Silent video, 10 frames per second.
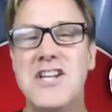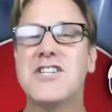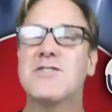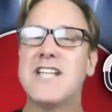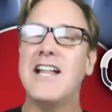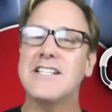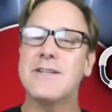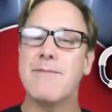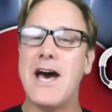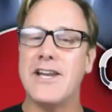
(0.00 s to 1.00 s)
tell us
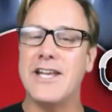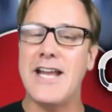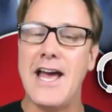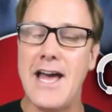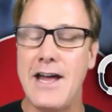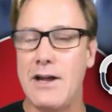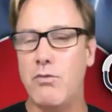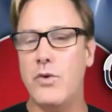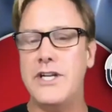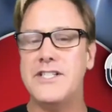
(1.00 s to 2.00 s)
about it.
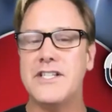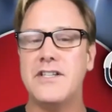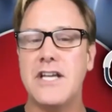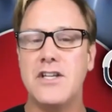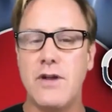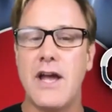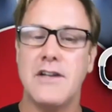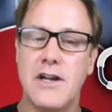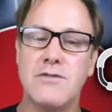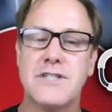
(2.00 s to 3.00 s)
What is it
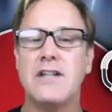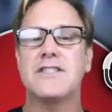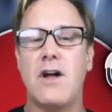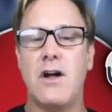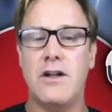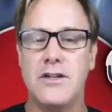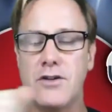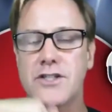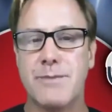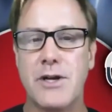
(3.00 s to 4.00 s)
that tell us your
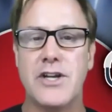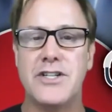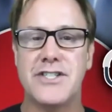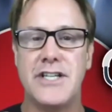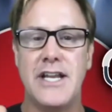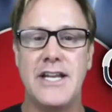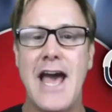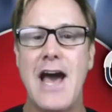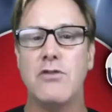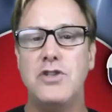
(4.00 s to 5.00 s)
experience and
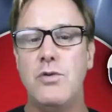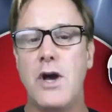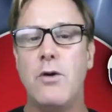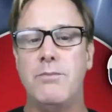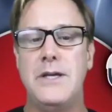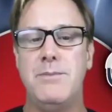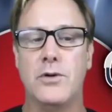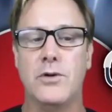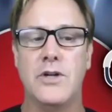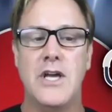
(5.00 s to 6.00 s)
how you help
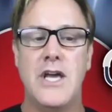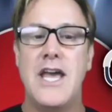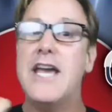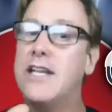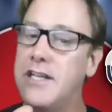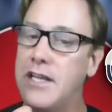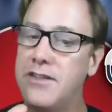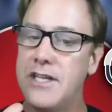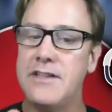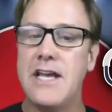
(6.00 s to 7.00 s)
people
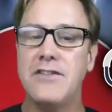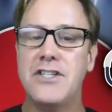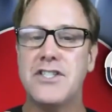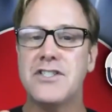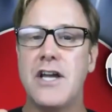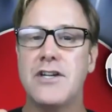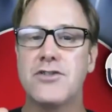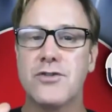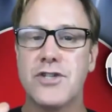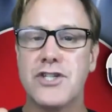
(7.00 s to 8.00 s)
now this is not a
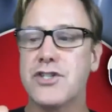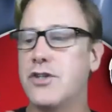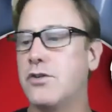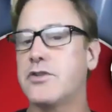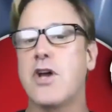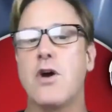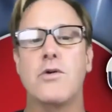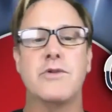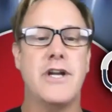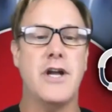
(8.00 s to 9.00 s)
traditional
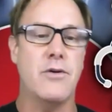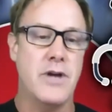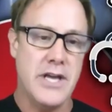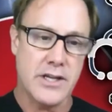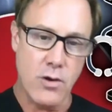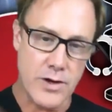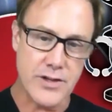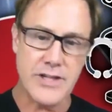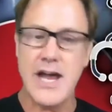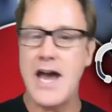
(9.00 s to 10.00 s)
go under
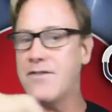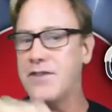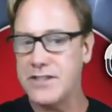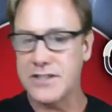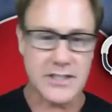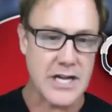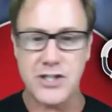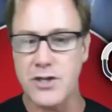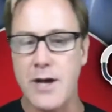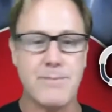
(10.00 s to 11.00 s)
the knife and cut
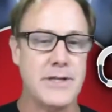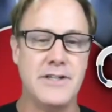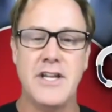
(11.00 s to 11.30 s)
you up and